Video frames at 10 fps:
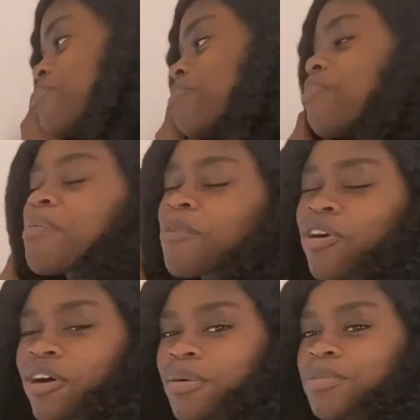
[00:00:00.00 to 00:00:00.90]
my
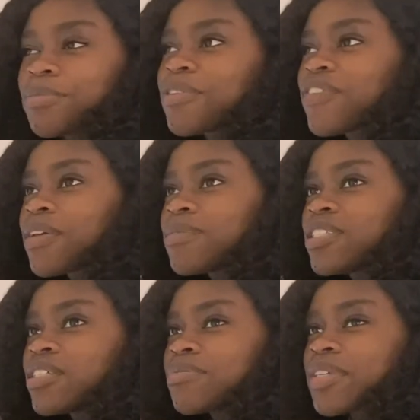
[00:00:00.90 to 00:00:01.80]
mom or my family
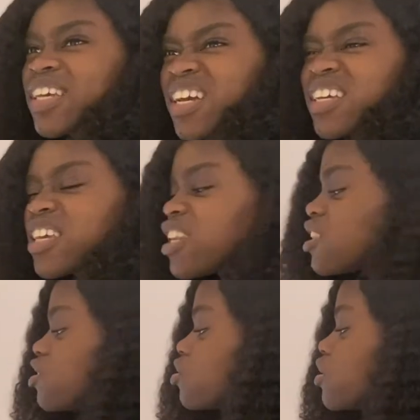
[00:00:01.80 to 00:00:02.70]
tells me I get a
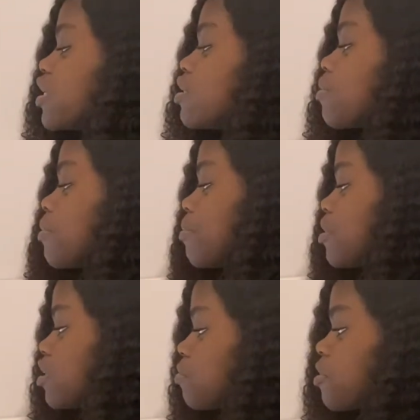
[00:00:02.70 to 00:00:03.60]
little crazy about my
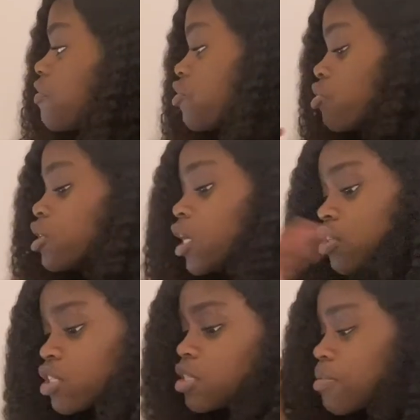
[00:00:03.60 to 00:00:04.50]
business, but if you're not
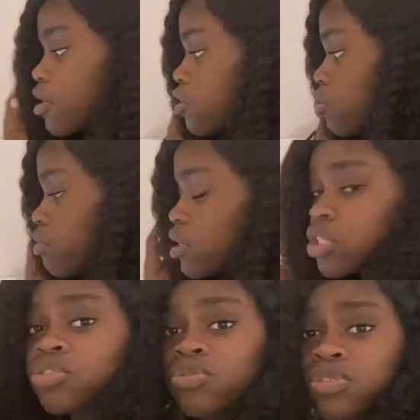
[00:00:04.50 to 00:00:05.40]
crazy about your
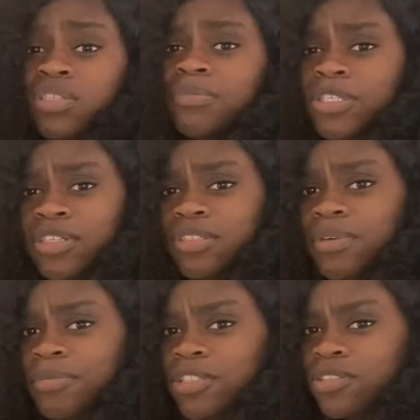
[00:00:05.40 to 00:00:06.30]
business, who's gonna be crazy
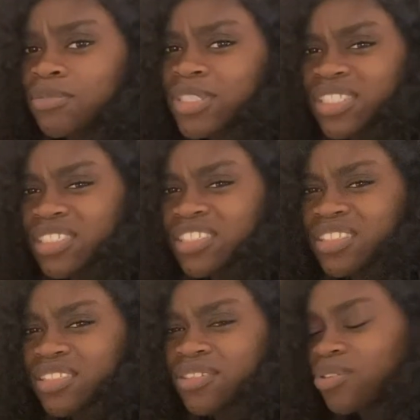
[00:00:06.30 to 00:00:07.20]
about your business?
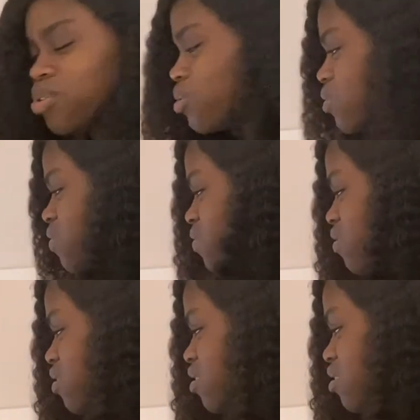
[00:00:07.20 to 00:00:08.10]
Who?
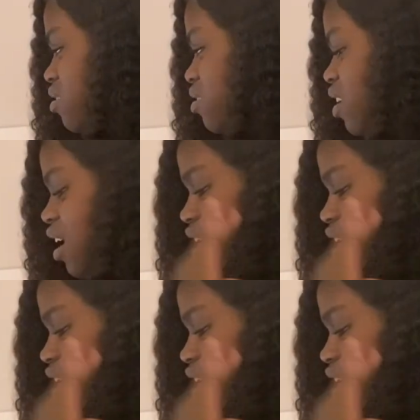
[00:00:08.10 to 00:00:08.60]
I